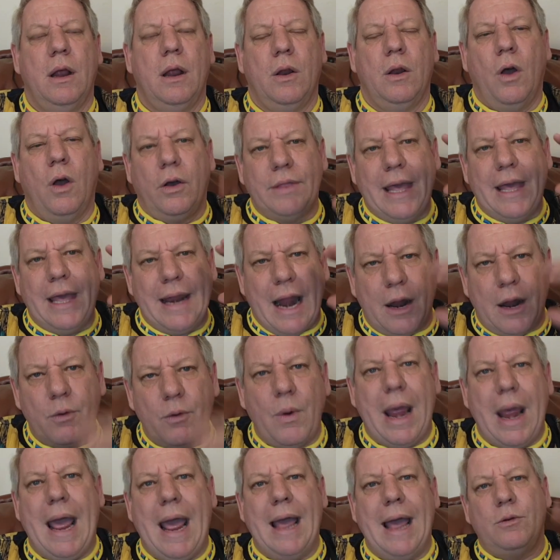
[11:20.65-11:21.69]
Lord, that our
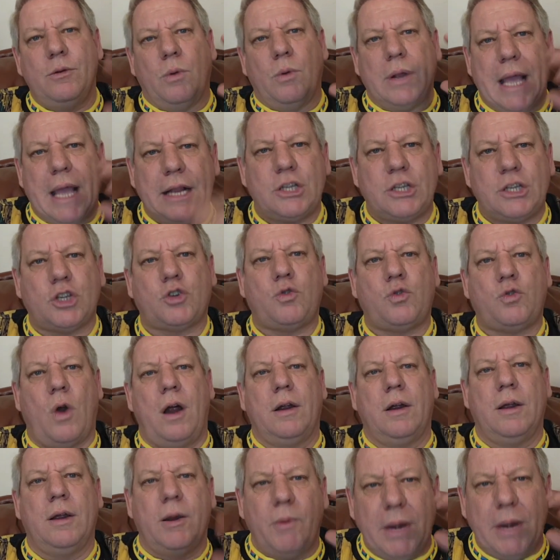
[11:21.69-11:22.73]
rand will get
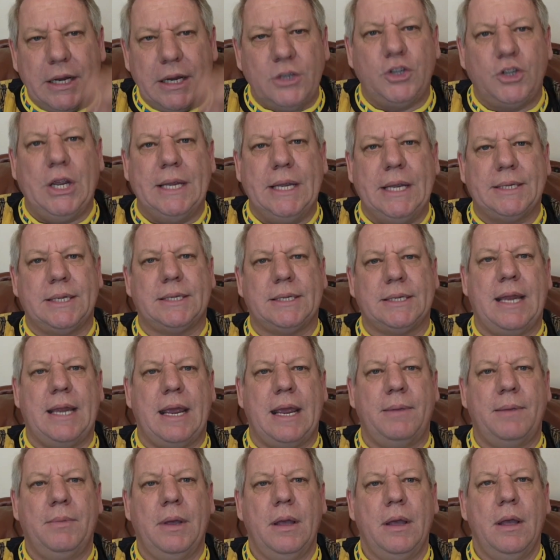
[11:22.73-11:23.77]
stronger in Jesus'
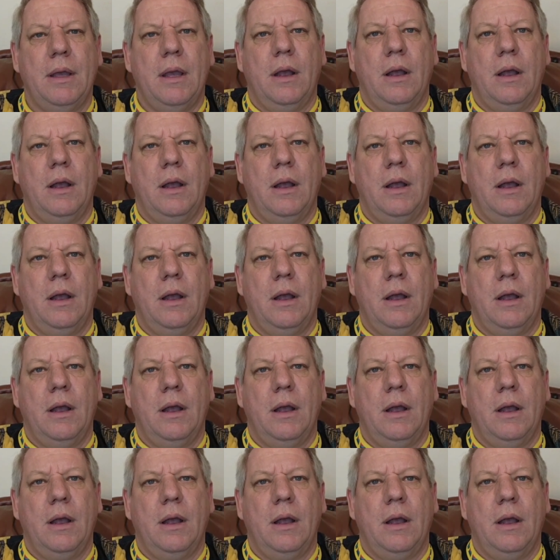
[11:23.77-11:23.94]
name.